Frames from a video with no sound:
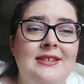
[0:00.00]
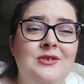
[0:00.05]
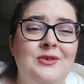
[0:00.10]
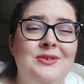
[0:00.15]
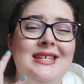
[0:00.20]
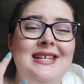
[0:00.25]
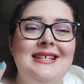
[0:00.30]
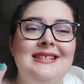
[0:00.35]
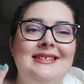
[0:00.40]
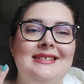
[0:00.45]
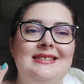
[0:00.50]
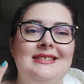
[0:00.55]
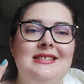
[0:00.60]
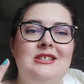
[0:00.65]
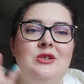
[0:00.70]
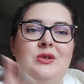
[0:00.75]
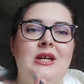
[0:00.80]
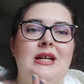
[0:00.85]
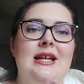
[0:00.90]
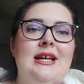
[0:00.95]
So things that
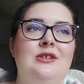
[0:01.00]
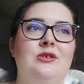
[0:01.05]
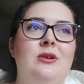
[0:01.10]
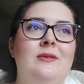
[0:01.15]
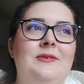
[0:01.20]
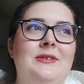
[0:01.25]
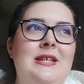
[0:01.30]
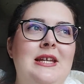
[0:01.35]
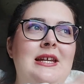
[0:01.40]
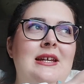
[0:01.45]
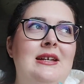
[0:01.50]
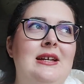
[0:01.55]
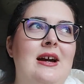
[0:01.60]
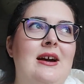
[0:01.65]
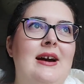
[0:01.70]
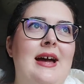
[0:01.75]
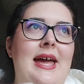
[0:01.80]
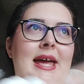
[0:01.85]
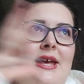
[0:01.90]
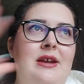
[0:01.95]
you can like sort of think
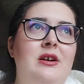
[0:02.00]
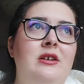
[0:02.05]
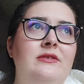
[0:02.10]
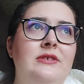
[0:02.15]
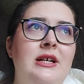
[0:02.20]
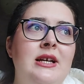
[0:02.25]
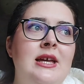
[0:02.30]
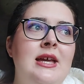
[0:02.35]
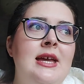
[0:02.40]
ahead of,